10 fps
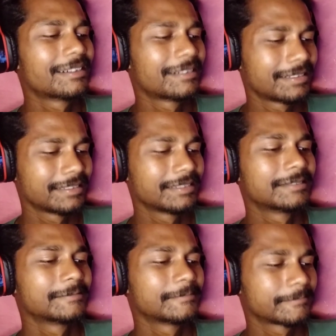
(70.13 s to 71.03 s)

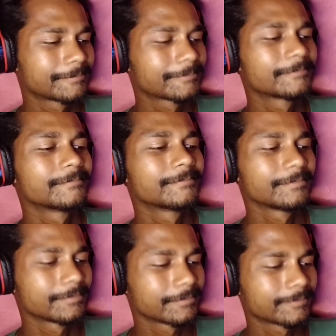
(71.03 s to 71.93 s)
Ooh, she
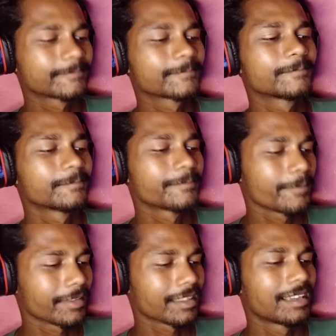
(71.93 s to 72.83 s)
just had to let me
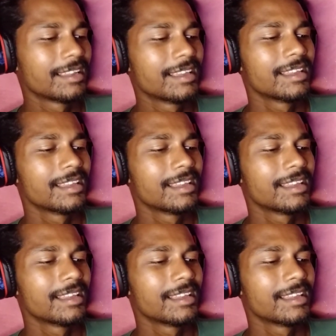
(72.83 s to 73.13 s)
know.